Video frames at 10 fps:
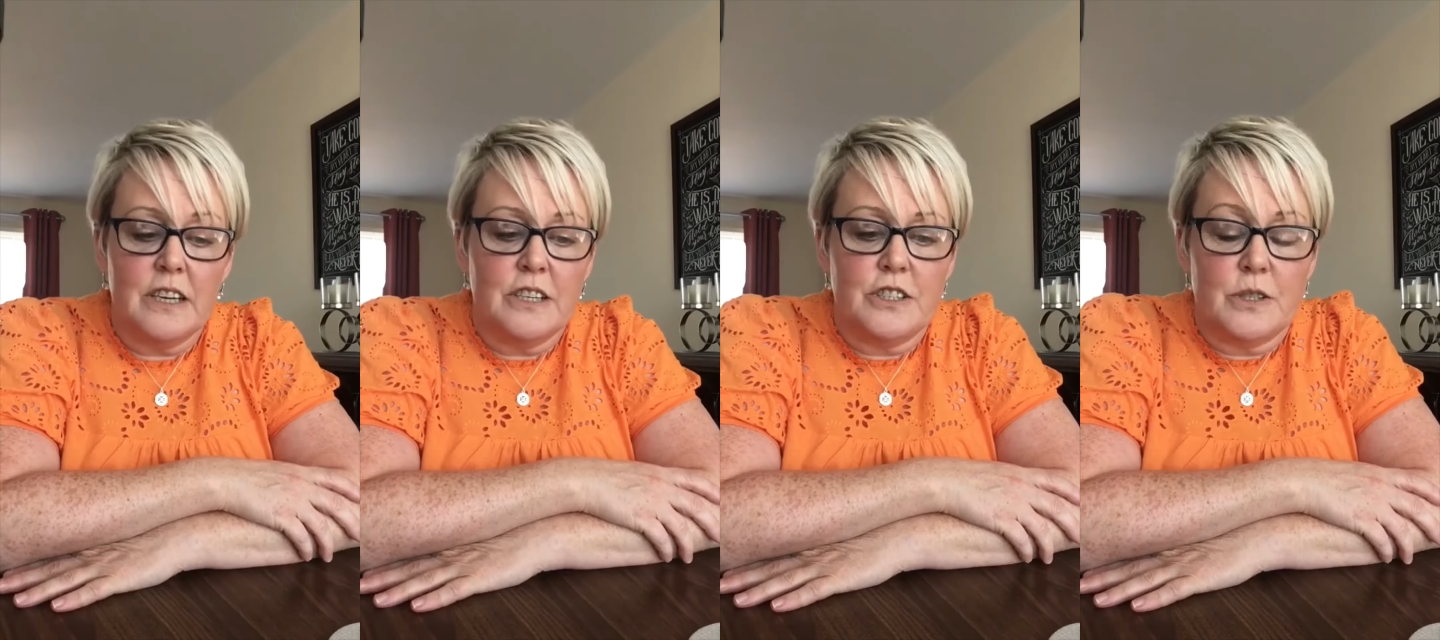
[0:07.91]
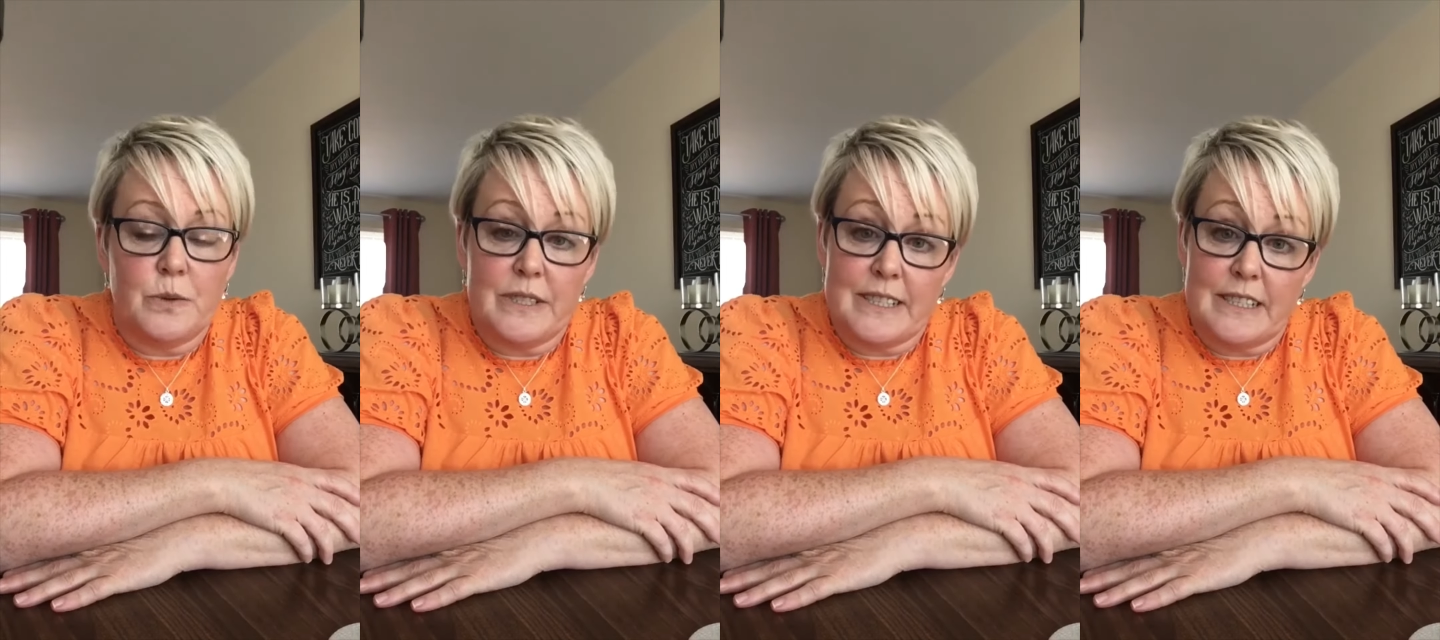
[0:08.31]
Just
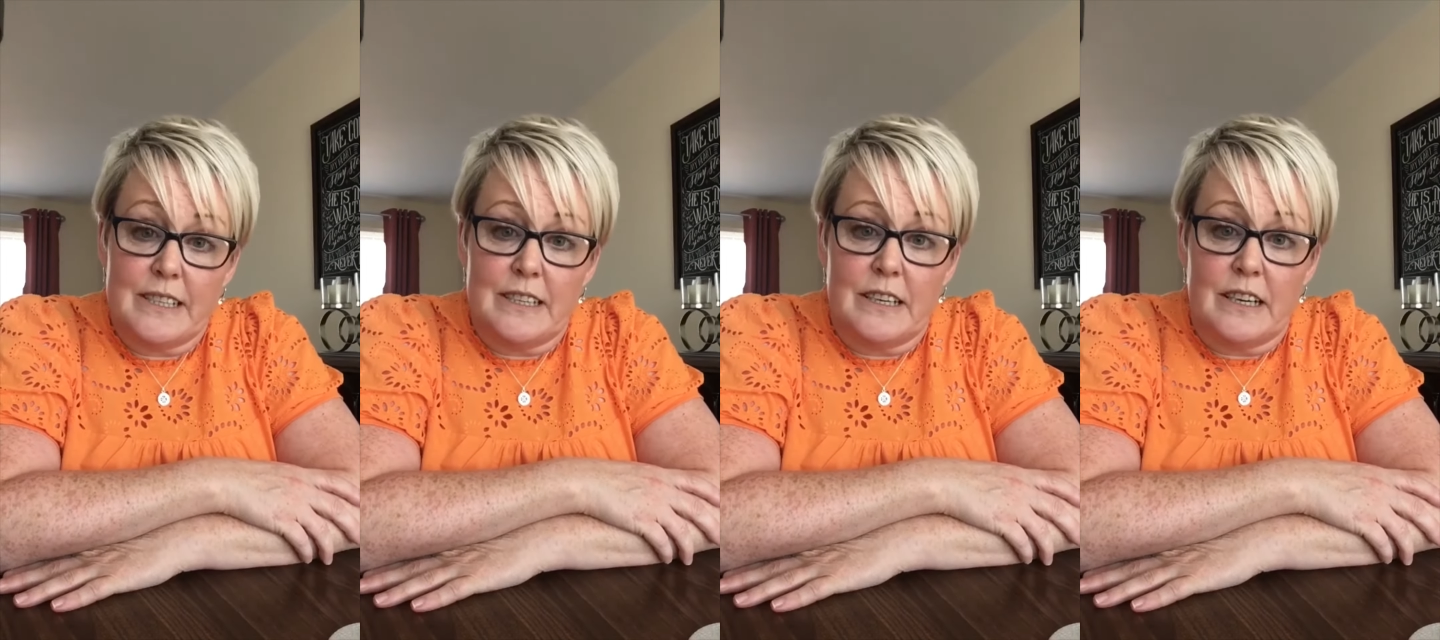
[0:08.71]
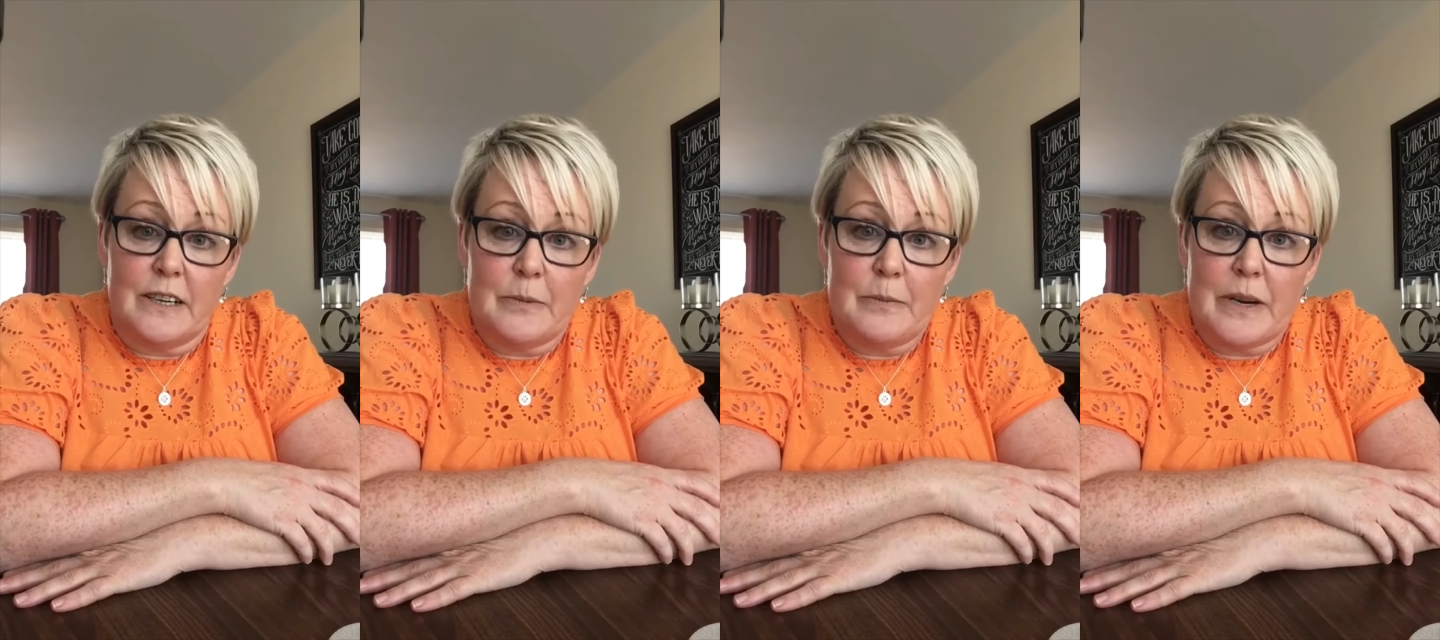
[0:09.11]
want to say that
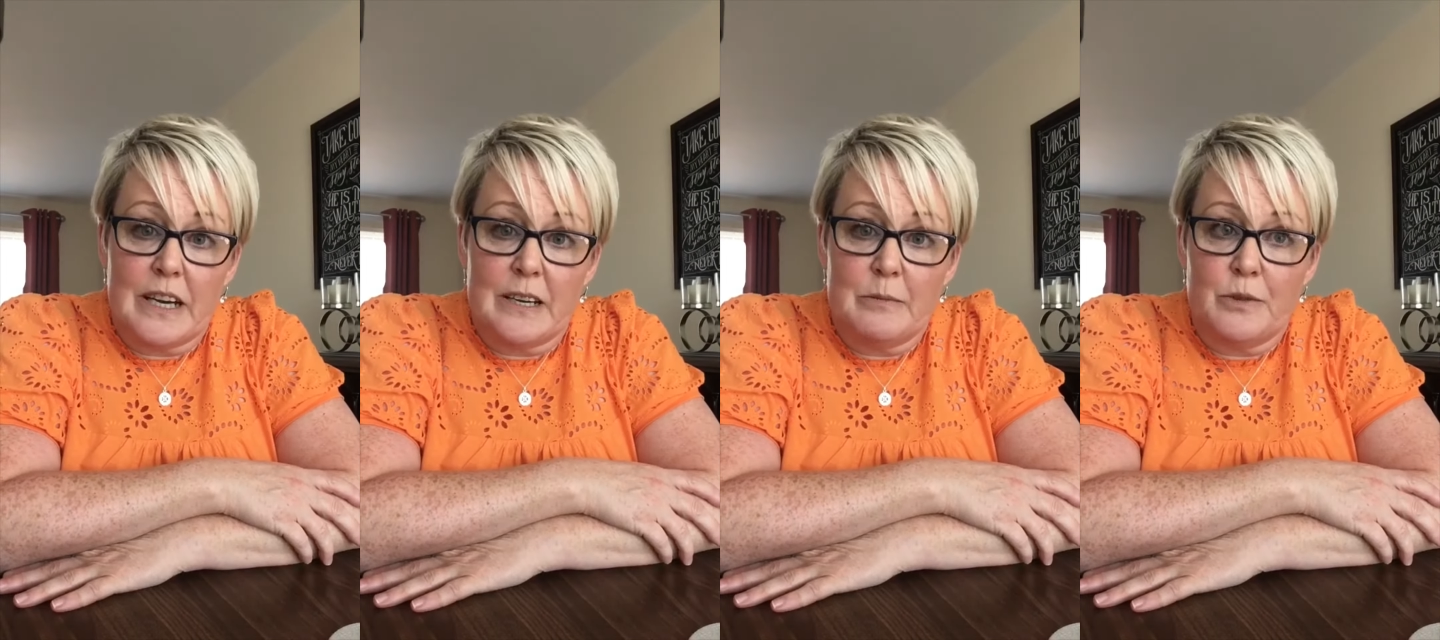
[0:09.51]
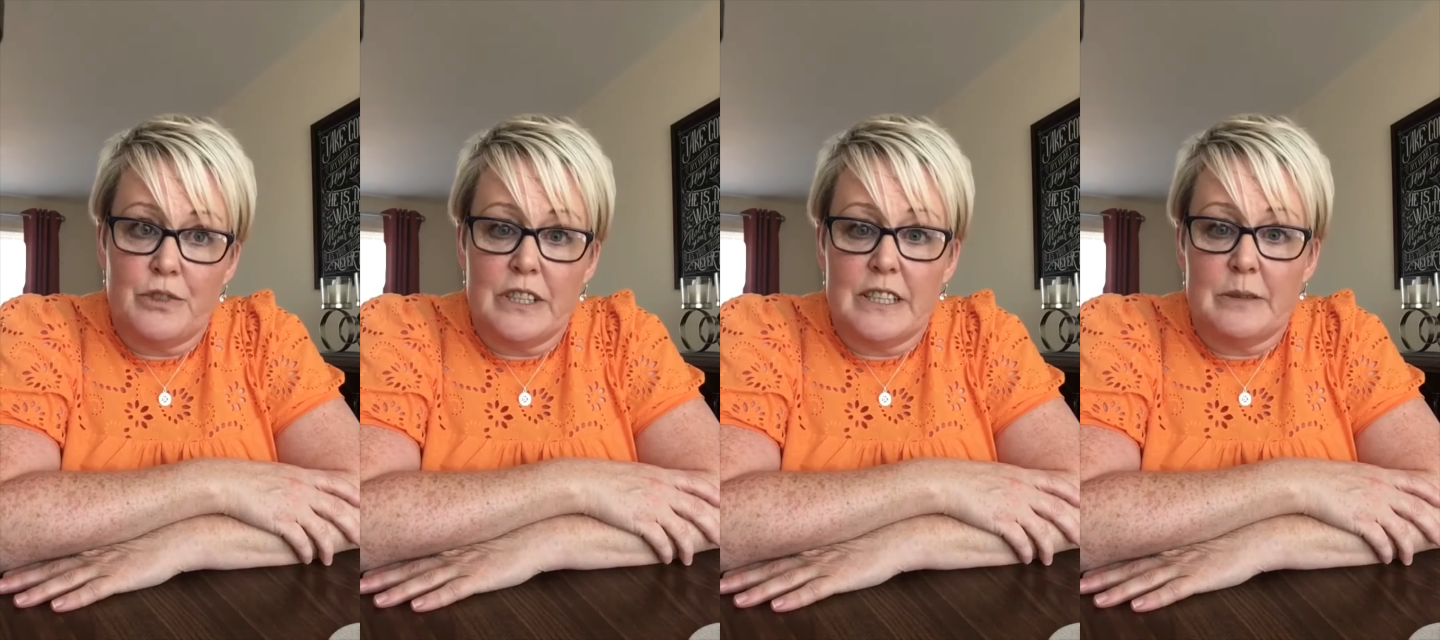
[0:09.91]
I'm
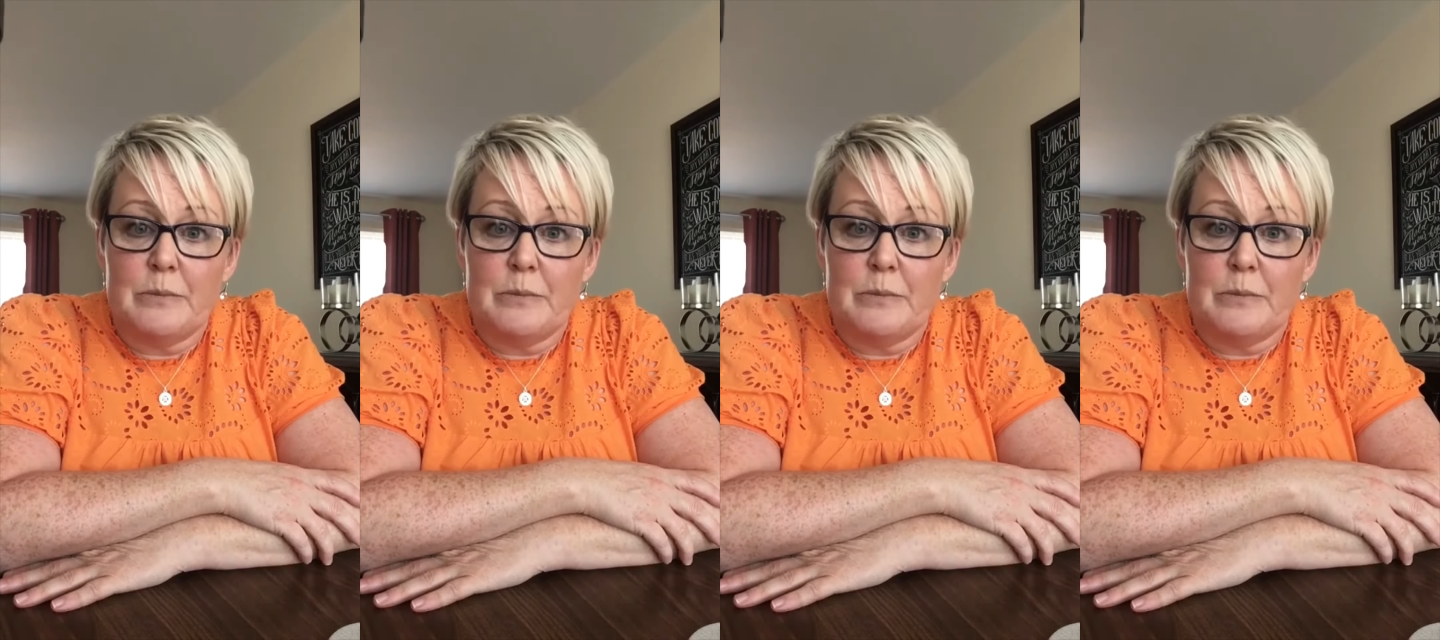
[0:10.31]
really